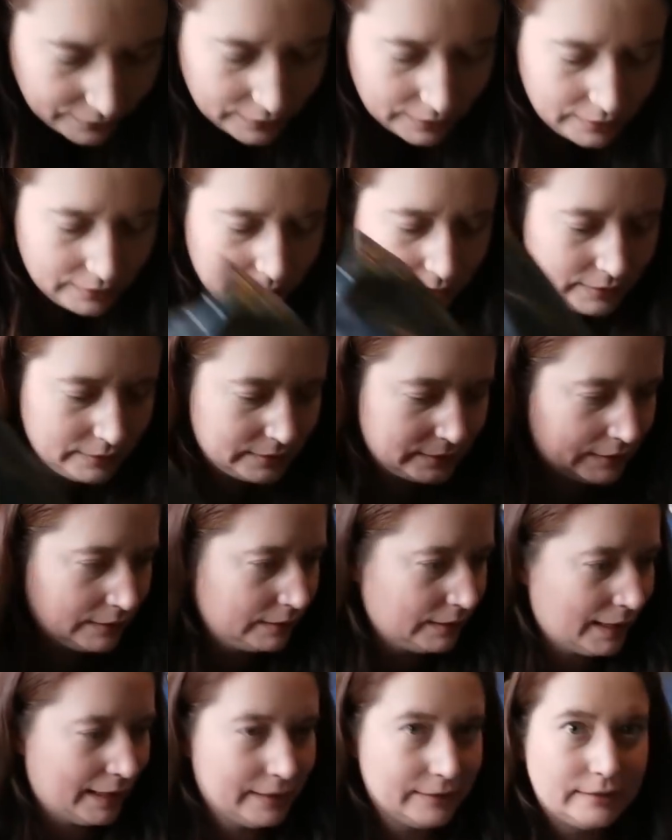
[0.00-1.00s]
and then this is
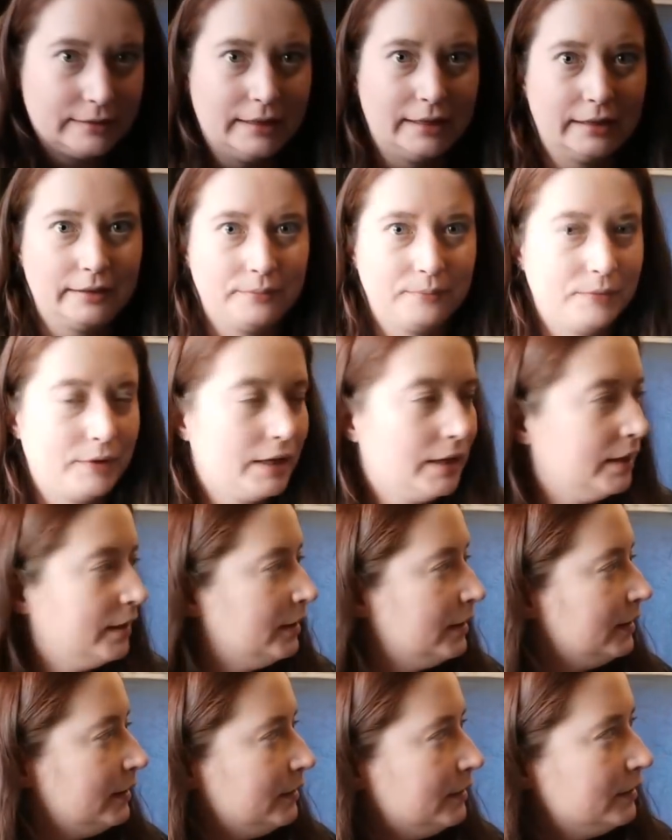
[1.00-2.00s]
the last thing.
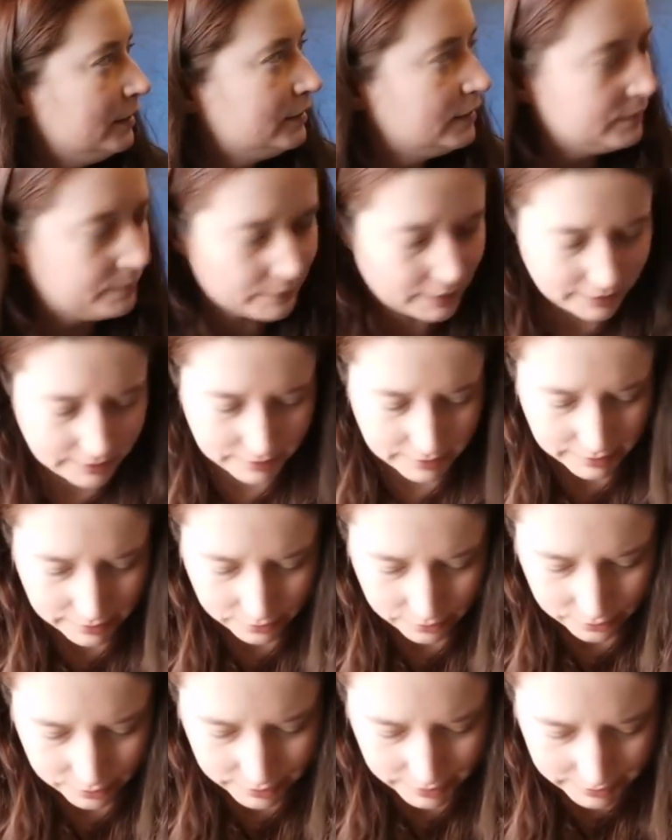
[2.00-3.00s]
This is my
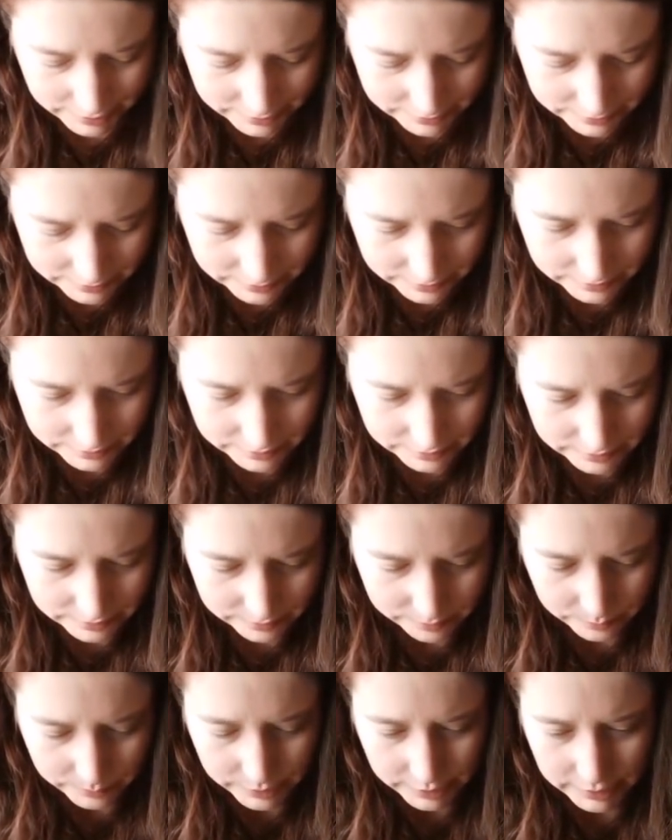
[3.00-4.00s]
knit crate,
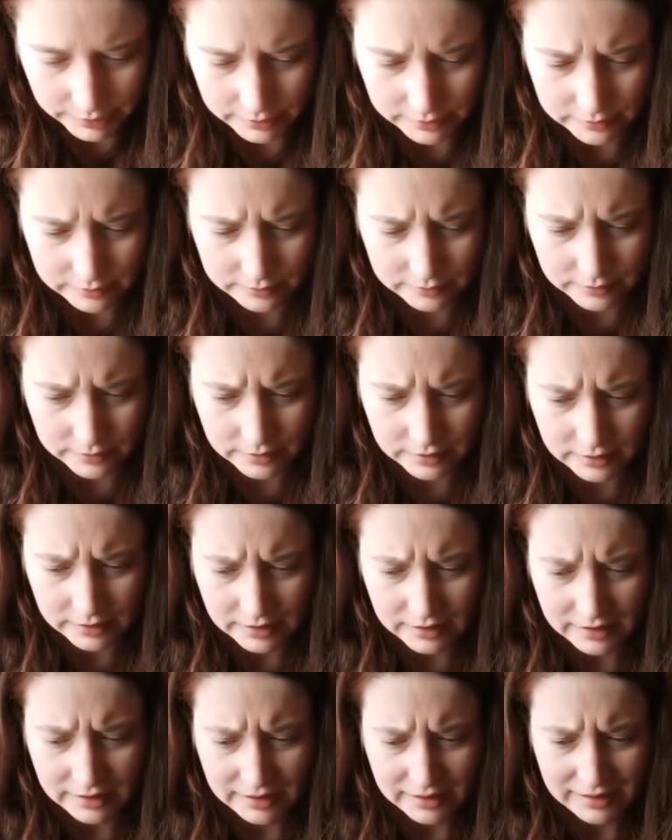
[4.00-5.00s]
but
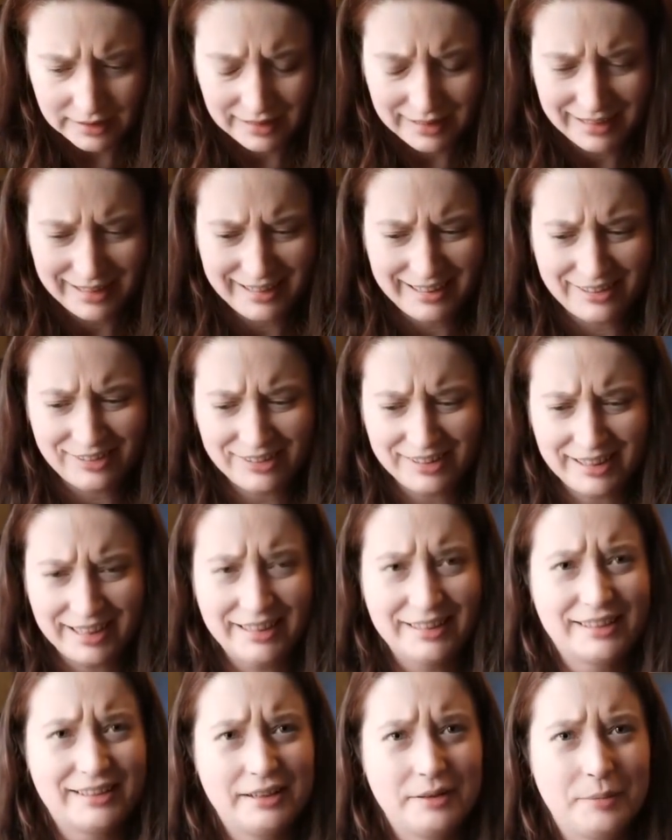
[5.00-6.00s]
I don't
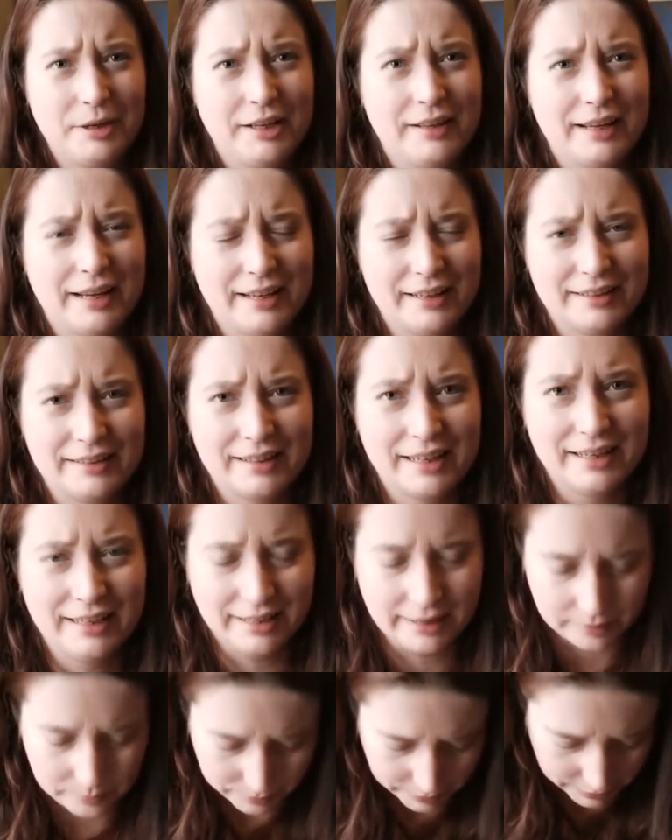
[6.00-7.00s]
think it's going to be that
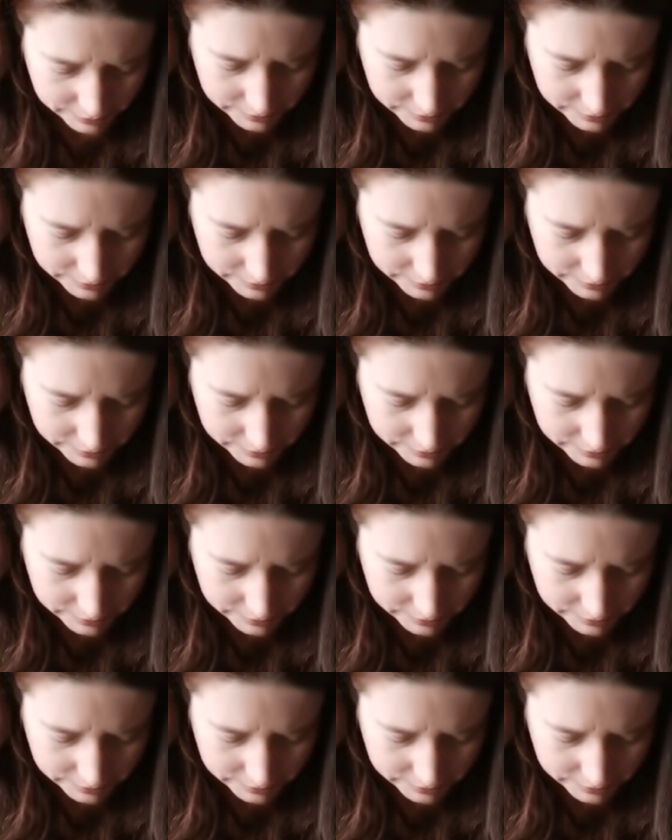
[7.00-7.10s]
exciting